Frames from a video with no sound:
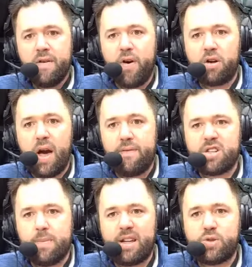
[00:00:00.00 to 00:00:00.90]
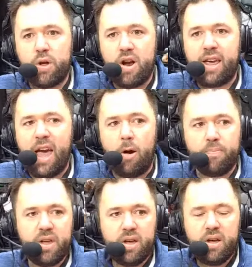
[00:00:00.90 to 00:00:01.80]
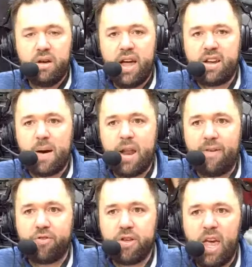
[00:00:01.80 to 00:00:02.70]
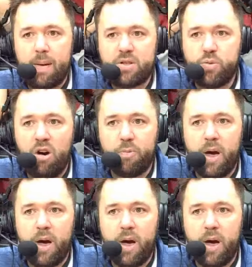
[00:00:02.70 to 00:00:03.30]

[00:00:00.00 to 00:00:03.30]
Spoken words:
Full coverage on my Twitter account and coming after the game as well with